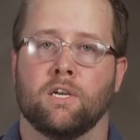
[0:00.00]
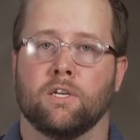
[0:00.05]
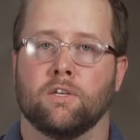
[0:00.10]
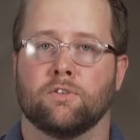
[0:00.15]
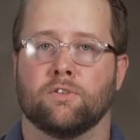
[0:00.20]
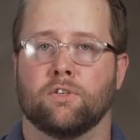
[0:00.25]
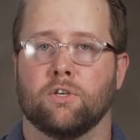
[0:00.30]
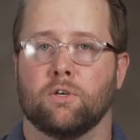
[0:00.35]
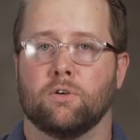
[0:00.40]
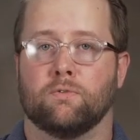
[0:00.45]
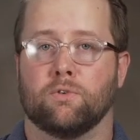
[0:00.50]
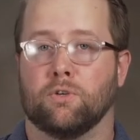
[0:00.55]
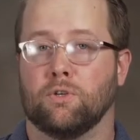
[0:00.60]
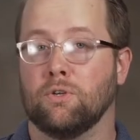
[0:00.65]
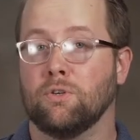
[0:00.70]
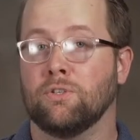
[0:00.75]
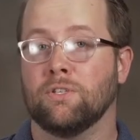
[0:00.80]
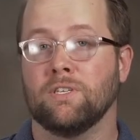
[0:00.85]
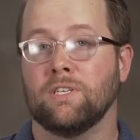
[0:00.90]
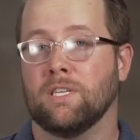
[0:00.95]
So if you're
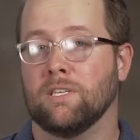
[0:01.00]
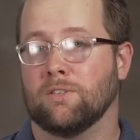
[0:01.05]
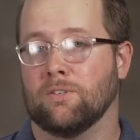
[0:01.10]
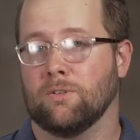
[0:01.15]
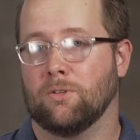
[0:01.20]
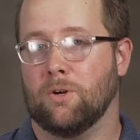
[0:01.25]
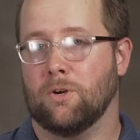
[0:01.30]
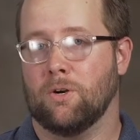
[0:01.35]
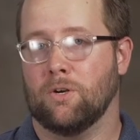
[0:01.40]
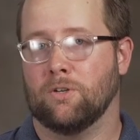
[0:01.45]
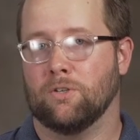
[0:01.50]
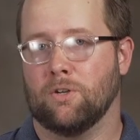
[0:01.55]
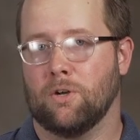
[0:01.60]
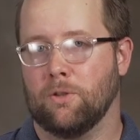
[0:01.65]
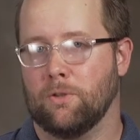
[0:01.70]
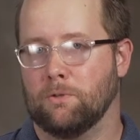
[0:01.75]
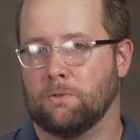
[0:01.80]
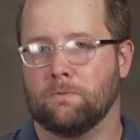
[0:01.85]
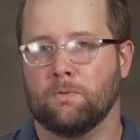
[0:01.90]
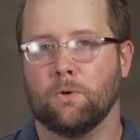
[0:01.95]
used to DSLRs, all
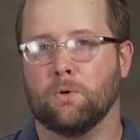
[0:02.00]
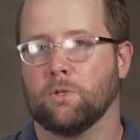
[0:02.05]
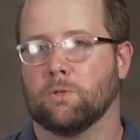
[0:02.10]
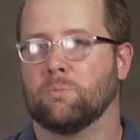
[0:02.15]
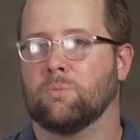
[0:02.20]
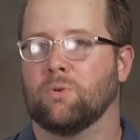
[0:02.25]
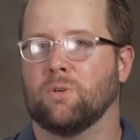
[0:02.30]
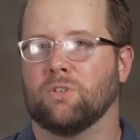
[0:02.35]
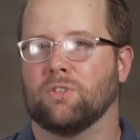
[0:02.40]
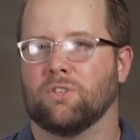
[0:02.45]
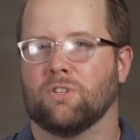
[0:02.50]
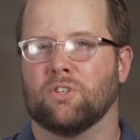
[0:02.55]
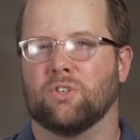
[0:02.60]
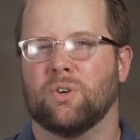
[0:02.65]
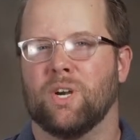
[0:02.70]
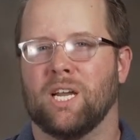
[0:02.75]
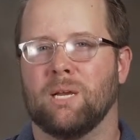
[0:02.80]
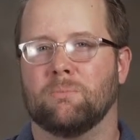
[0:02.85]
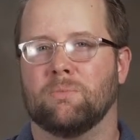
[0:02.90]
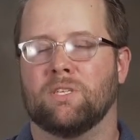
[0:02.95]
those focus points are
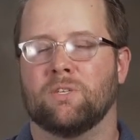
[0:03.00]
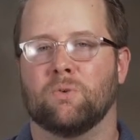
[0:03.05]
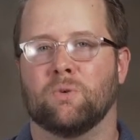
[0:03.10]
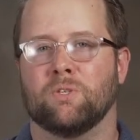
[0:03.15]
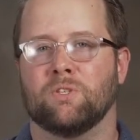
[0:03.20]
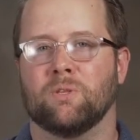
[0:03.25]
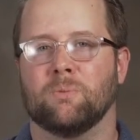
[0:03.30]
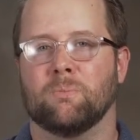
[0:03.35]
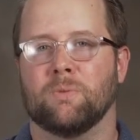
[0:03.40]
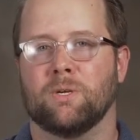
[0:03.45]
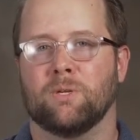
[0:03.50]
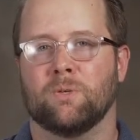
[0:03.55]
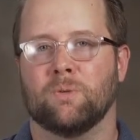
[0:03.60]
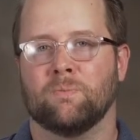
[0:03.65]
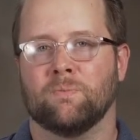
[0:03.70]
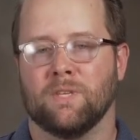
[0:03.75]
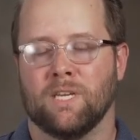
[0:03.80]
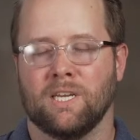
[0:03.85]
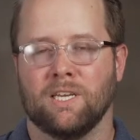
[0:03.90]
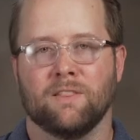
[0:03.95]
crammed towards the middle.
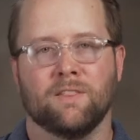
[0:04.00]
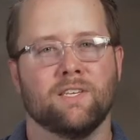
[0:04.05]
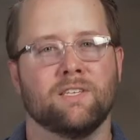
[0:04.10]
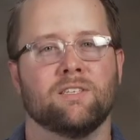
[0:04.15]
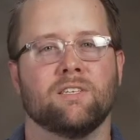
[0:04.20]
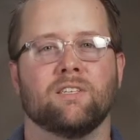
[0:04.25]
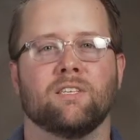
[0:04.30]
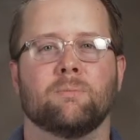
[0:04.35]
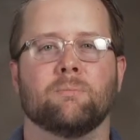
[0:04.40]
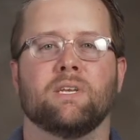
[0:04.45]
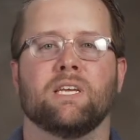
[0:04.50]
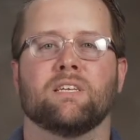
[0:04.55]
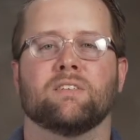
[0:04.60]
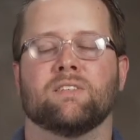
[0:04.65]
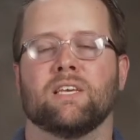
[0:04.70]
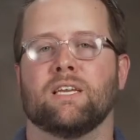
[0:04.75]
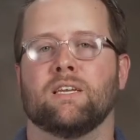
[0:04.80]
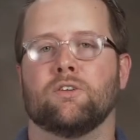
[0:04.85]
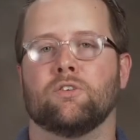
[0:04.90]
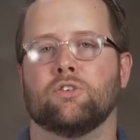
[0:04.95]
This eliminates
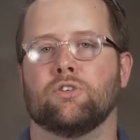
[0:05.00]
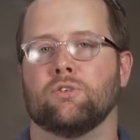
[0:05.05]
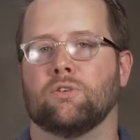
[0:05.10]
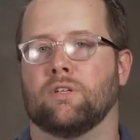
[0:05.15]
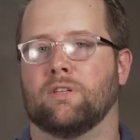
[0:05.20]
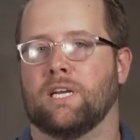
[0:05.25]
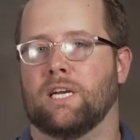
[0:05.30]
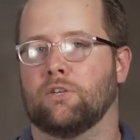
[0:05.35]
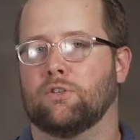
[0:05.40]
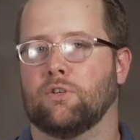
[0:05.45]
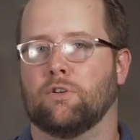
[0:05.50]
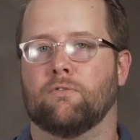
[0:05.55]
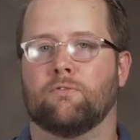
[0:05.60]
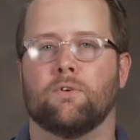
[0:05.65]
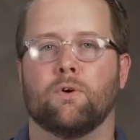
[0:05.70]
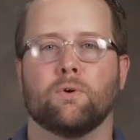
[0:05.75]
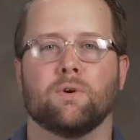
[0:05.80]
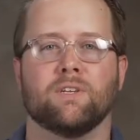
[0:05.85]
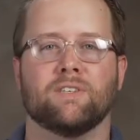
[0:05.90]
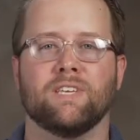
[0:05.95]
that issue and allows you to
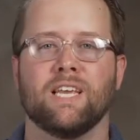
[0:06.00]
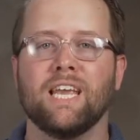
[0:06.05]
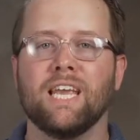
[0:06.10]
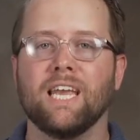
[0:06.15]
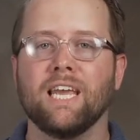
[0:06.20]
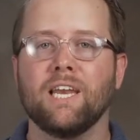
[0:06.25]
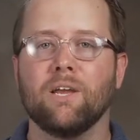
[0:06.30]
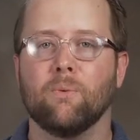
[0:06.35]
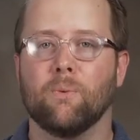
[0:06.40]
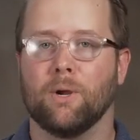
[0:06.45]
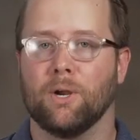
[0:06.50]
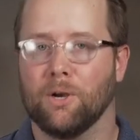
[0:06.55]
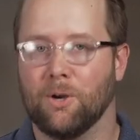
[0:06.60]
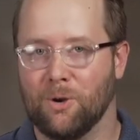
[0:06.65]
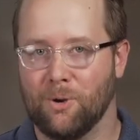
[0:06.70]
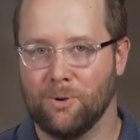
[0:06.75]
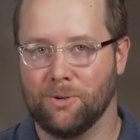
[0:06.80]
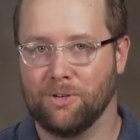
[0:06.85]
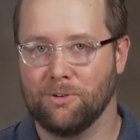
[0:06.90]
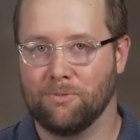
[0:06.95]
focus anywhere
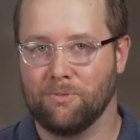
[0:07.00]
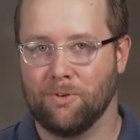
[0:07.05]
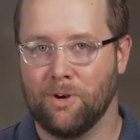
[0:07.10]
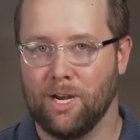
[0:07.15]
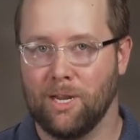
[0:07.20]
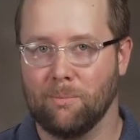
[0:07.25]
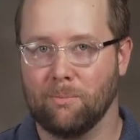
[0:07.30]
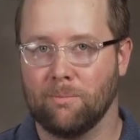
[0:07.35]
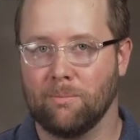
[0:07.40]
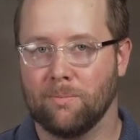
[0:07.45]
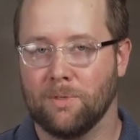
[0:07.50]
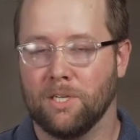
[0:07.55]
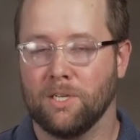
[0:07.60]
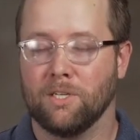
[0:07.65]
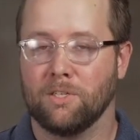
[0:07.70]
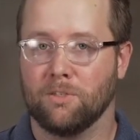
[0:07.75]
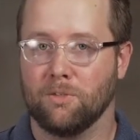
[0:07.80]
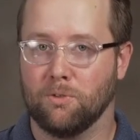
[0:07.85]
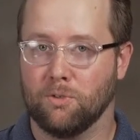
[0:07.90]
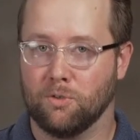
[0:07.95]
on your frame.
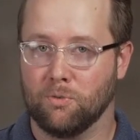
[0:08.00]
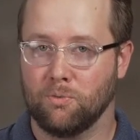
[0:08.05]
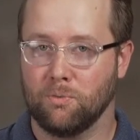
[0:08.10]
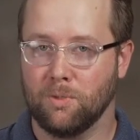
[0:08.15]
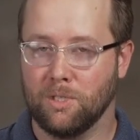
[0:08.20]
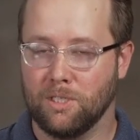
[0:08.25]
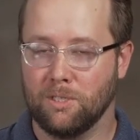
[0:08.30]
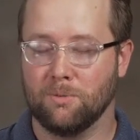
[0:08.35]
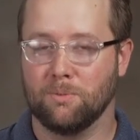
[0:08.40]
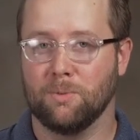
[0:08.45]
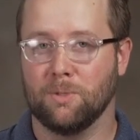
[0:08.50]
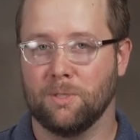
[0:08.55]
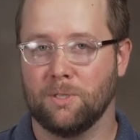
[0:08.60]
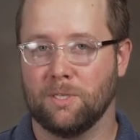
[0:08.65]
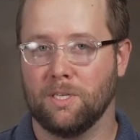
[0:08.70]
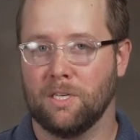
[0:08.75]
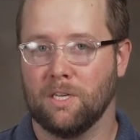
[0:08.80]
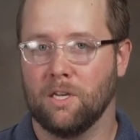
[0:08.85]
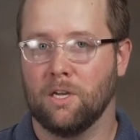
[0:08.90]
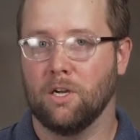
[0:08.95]
So it's
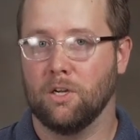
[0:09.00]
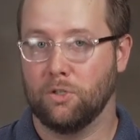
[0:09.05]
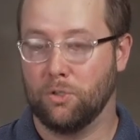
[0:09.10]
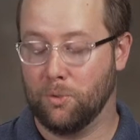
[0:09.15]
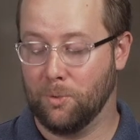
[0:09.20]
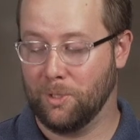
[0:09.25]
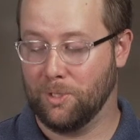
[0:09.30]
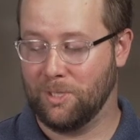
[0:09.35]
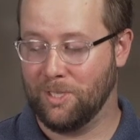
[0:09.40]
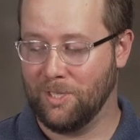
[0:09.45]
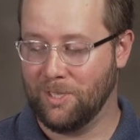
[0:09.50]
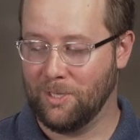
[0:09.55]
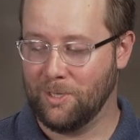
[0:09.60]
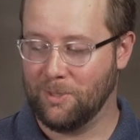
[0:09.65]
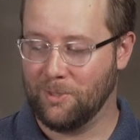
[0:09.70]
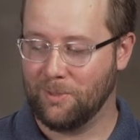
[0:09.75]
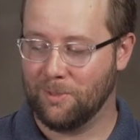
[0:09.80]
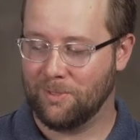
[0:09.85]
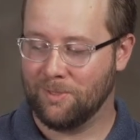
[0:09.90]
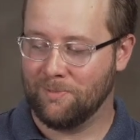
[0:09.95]
really a joy to
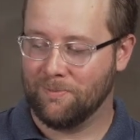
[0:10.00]
use.